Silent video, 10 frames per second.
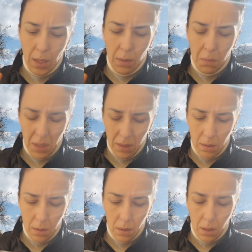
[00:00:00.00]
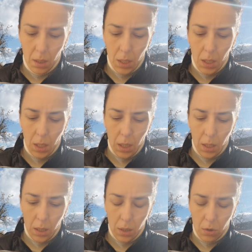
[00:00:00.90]
admits
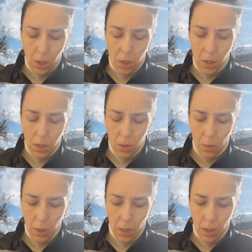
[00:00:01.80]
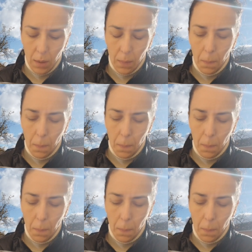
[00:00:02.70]
that Russia is winning,